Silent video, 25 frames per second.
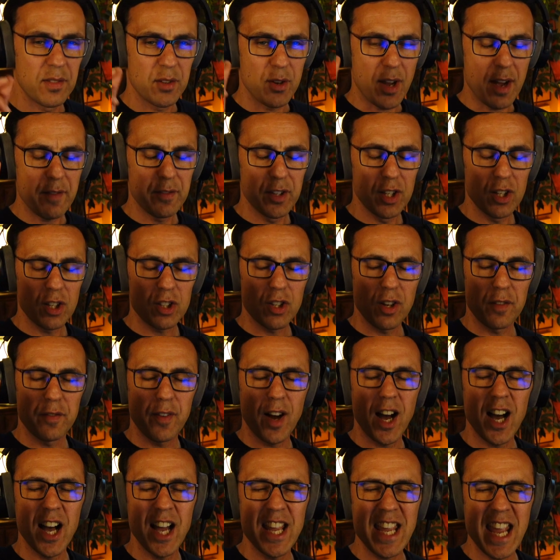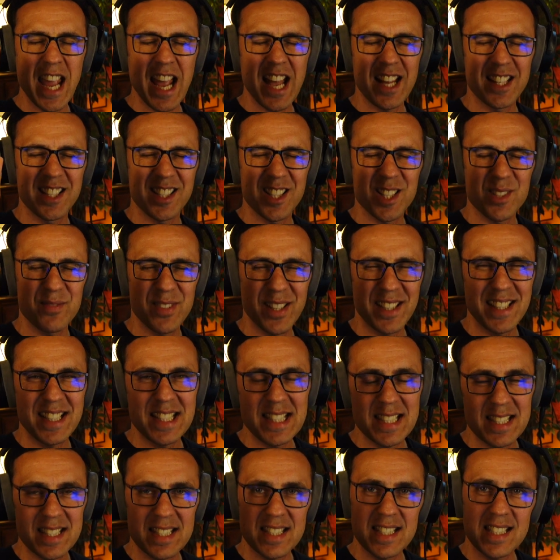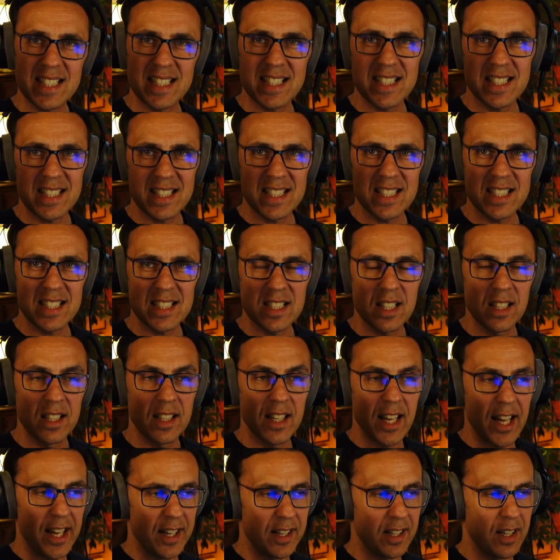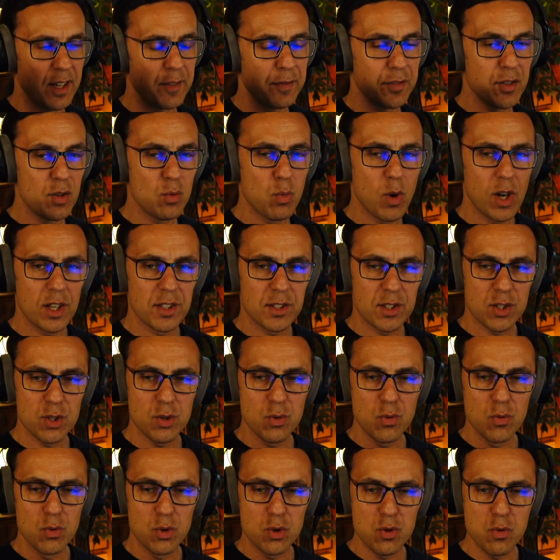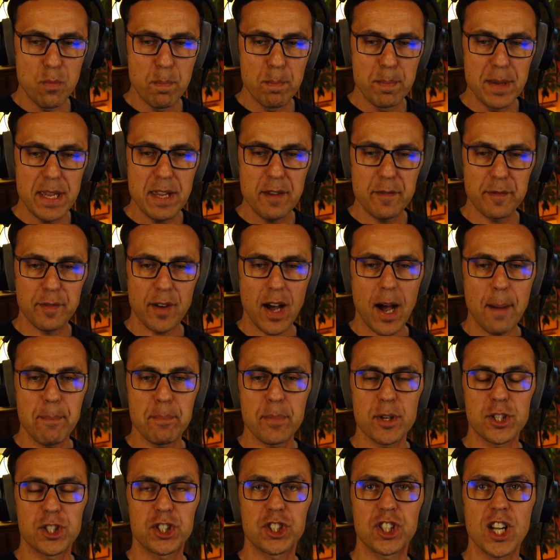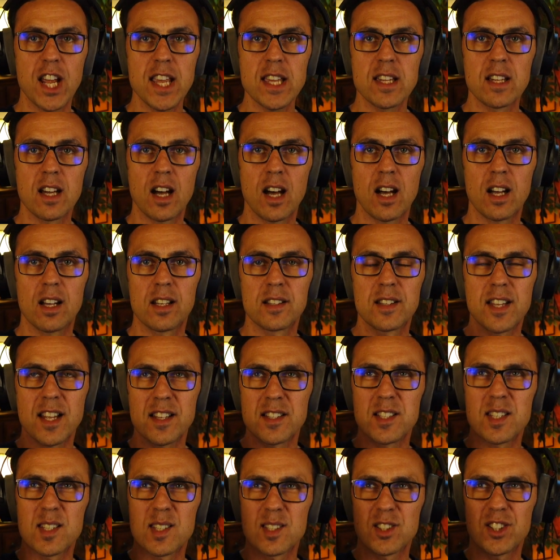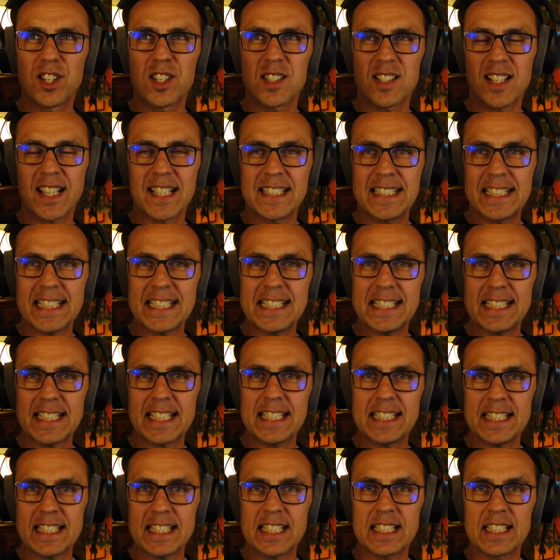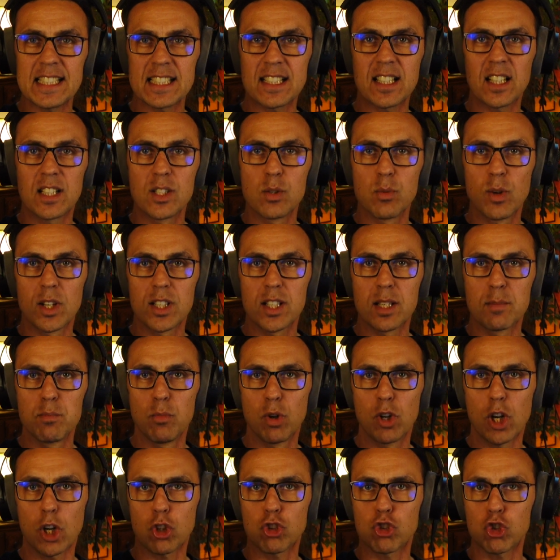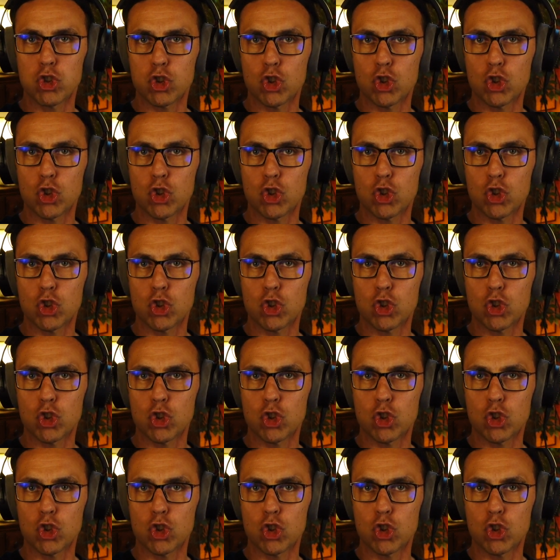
you have a lot of high end and And if you want to beef up a shaker that is just like, and you want it more like,